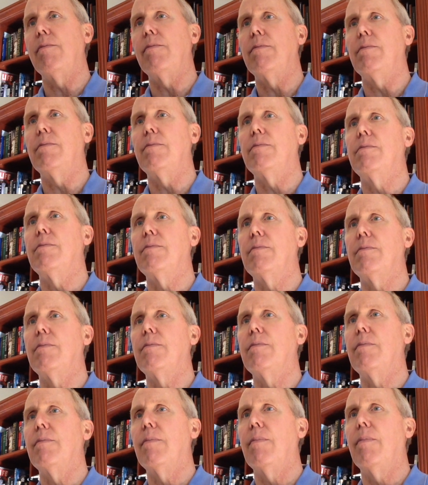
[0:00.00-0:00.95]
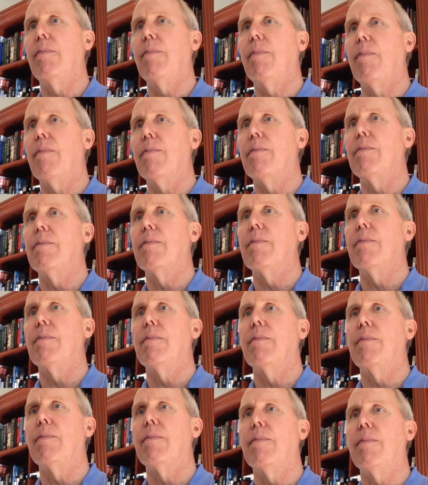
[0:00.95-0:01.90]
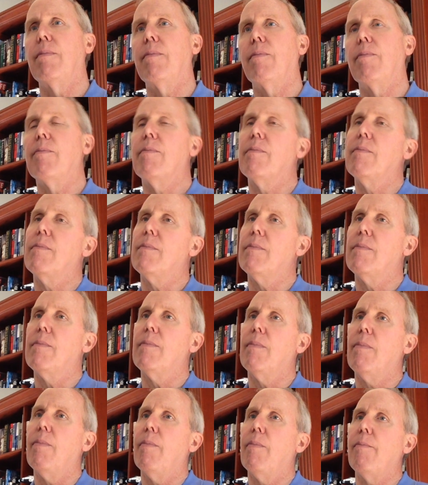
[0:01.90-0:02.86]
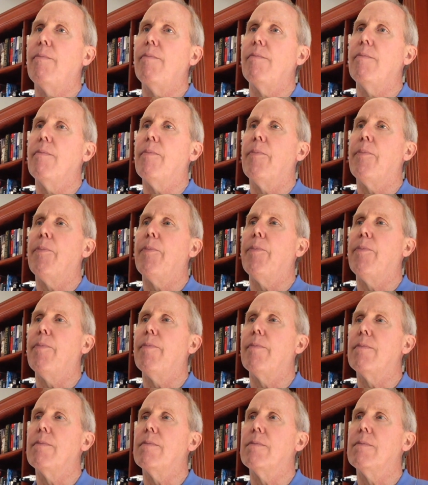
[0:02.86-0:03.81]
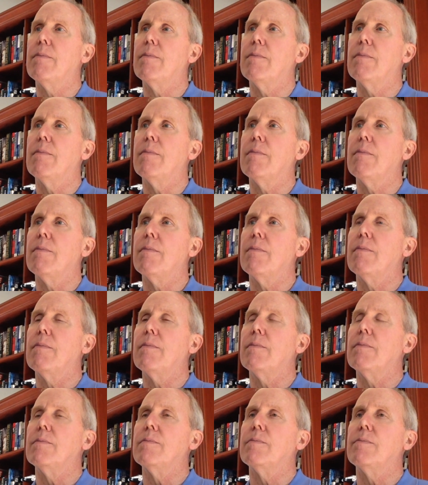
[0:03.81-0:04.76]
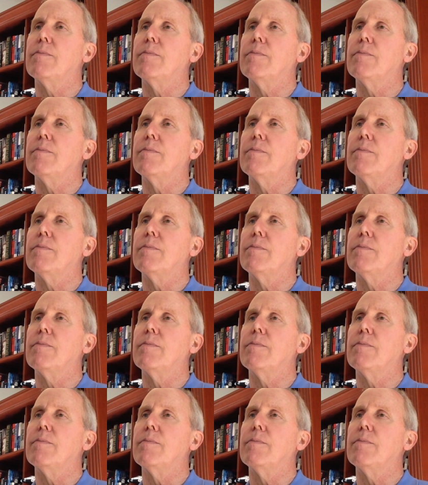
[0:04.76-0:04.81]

The person shown says nothing.